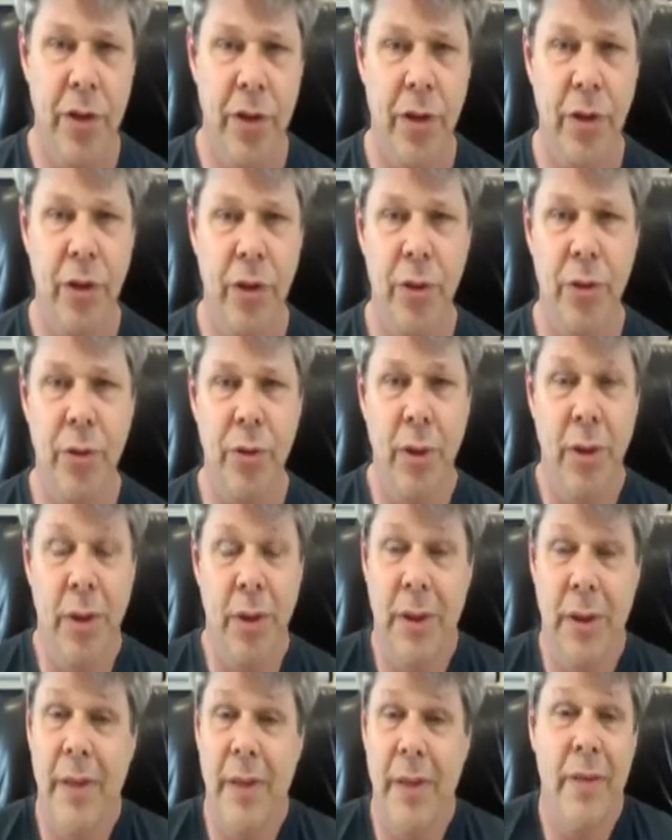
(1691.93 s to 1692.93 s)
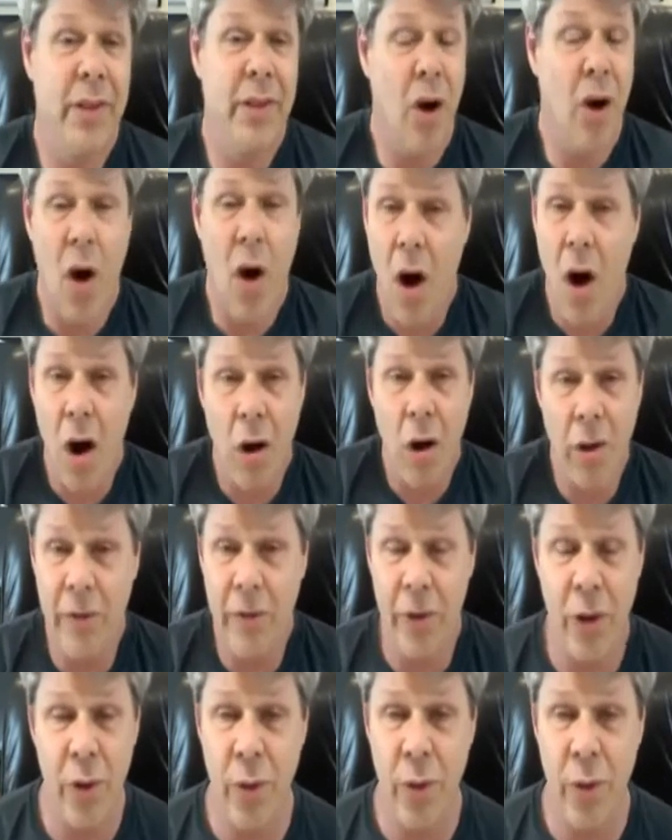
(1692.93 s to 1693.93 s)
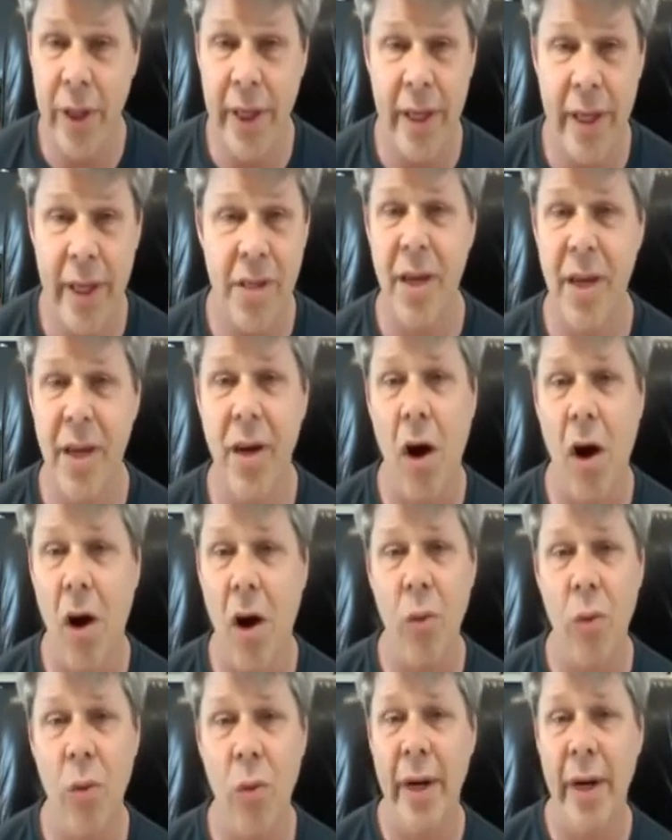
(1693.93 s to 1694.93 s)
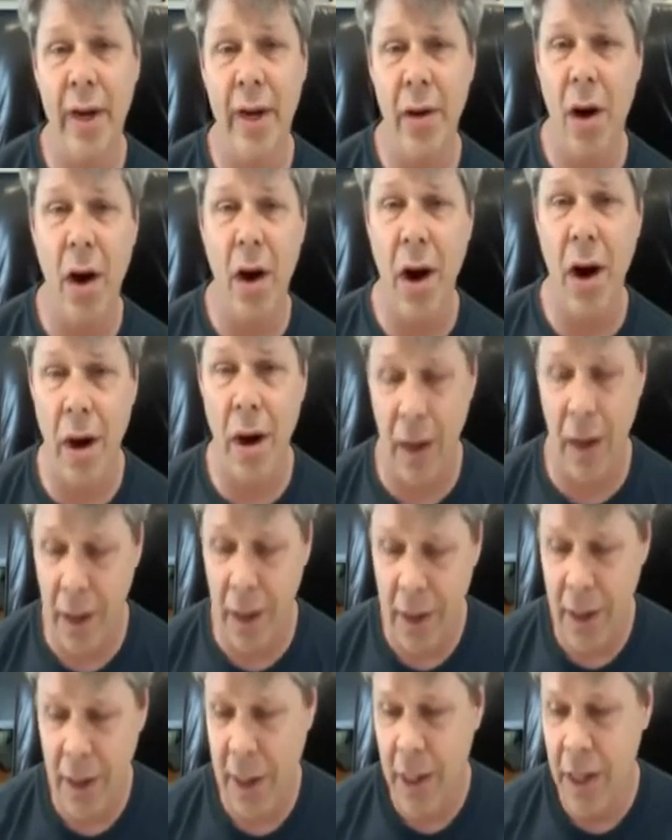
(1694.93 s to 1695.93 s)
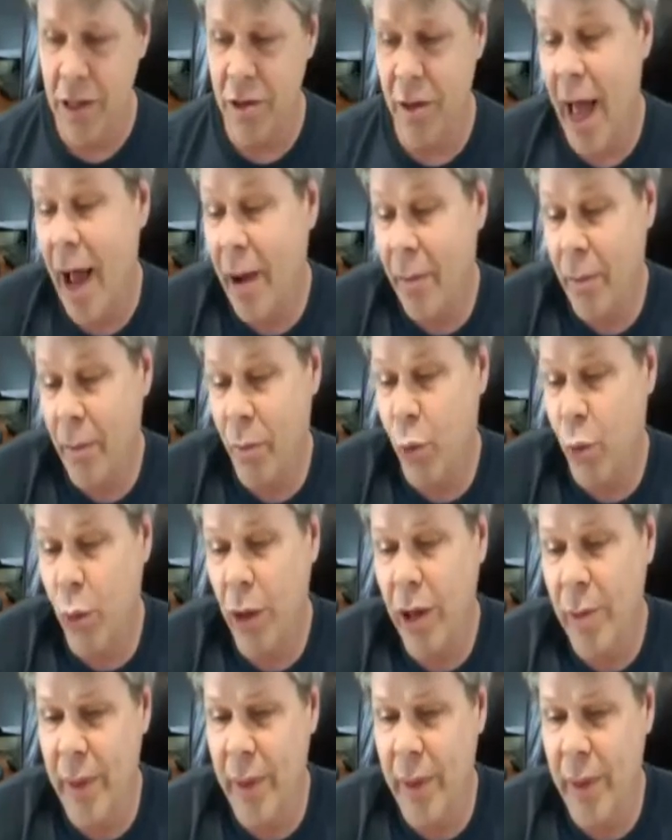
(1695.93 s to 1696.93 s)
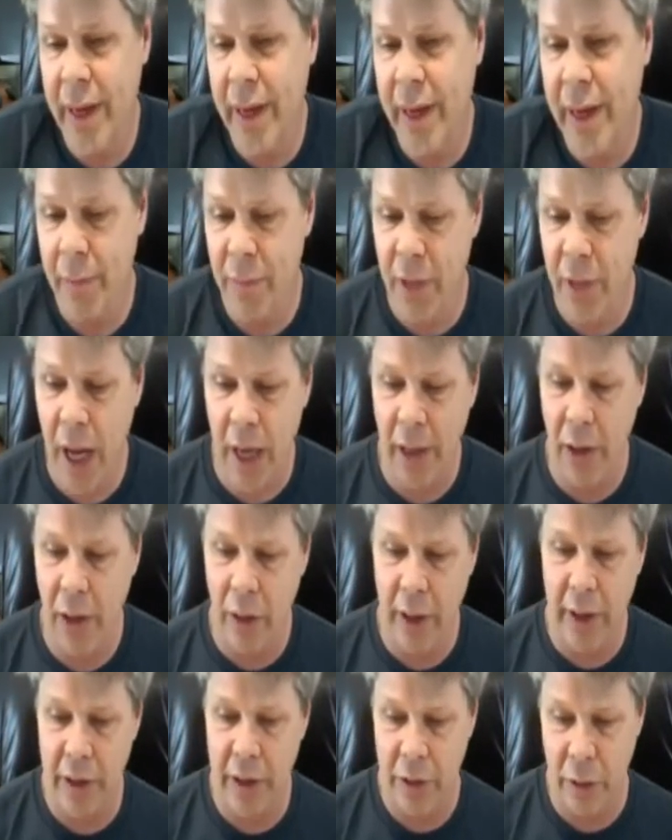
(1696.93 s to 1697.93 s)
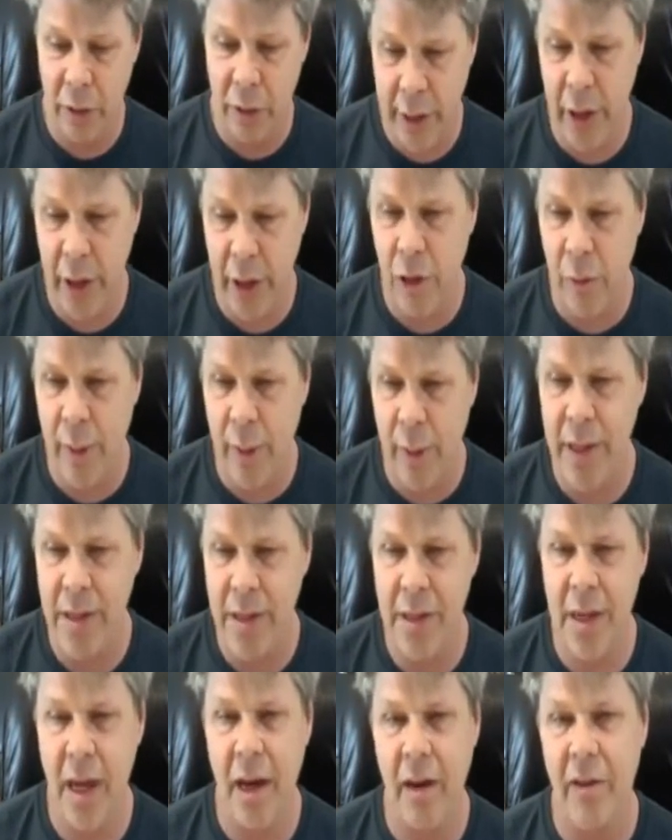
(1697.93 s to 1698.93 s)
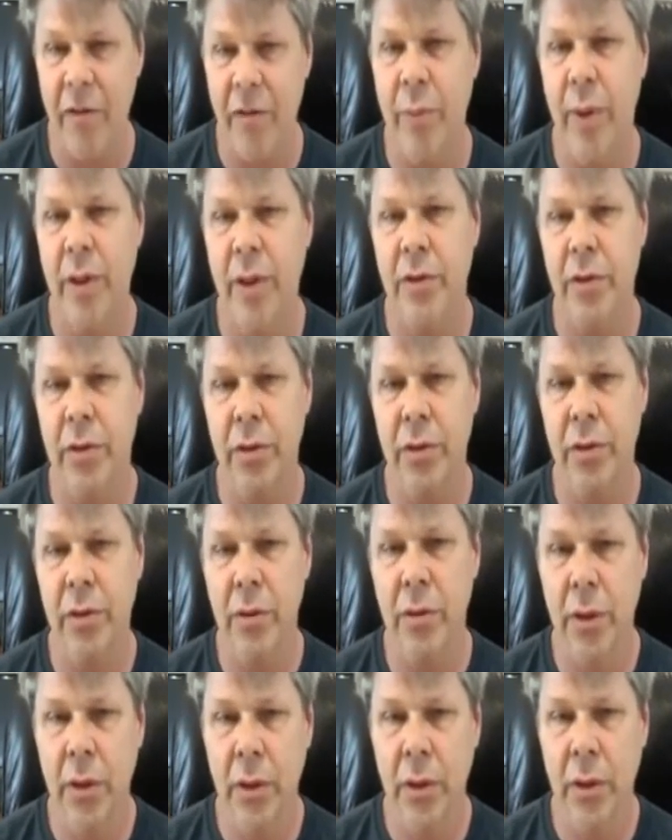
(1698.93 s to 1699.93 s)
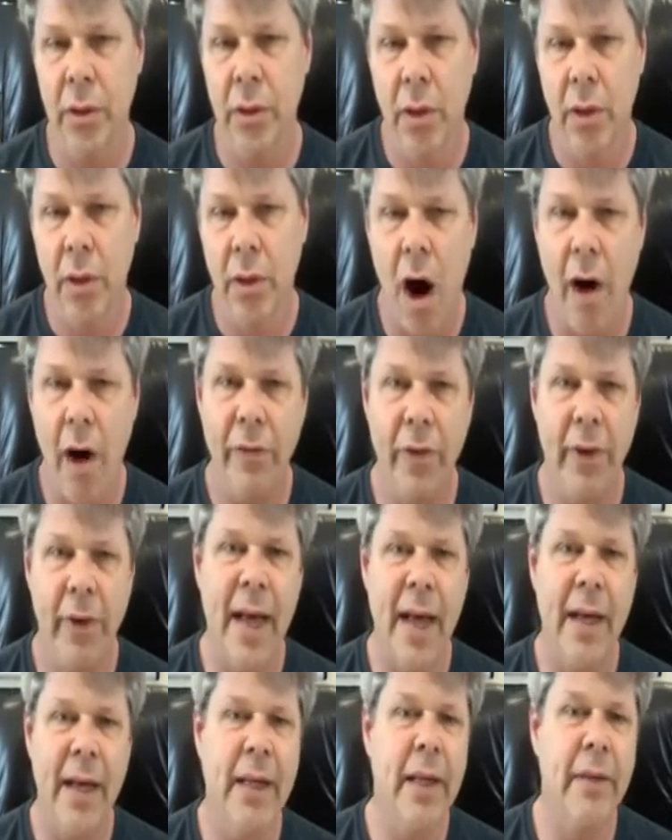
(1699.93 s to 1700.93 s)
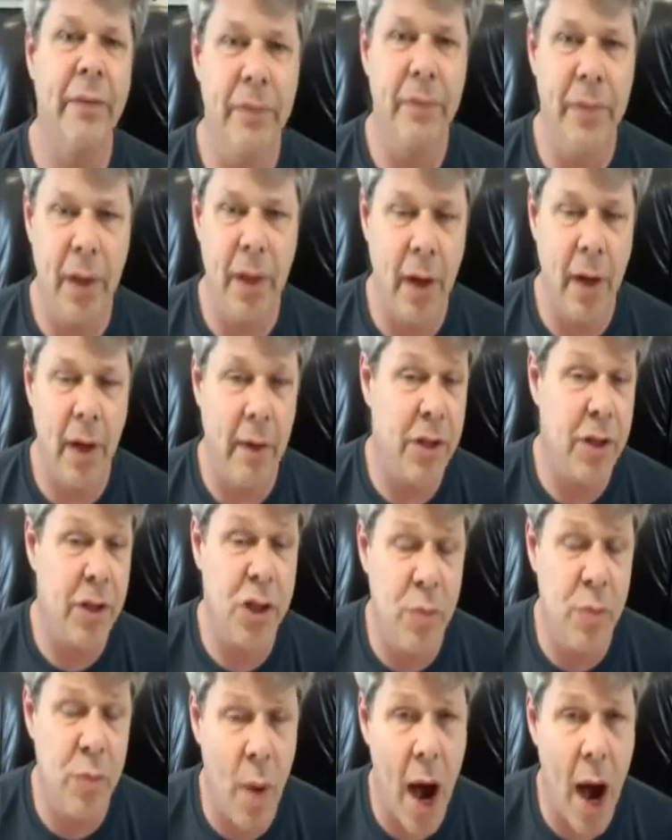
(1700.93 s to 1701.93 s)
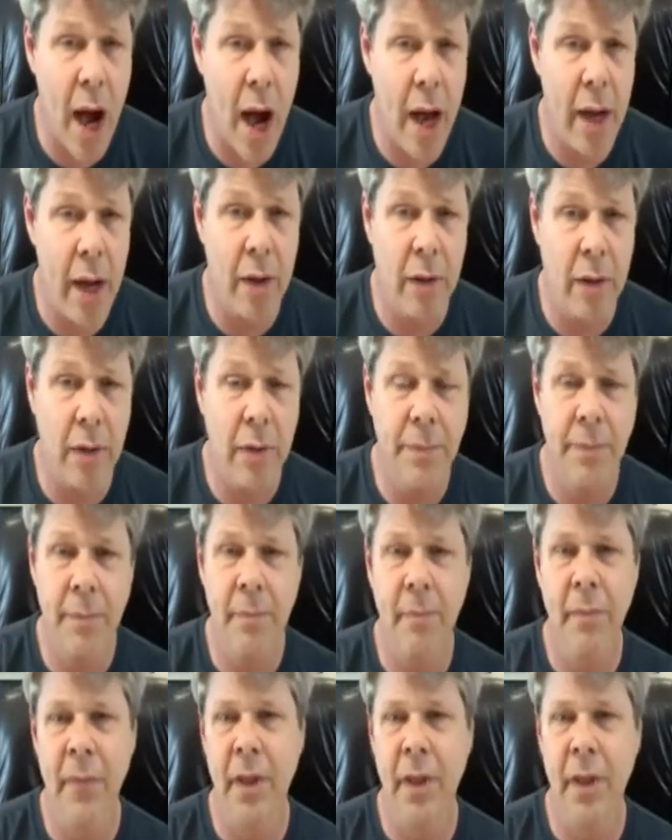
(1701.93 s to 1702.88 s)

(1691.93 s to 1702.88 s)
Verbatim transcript: to live into all of who it is they already are. So that really became not only to heal myself, but to offer that gift of a smile,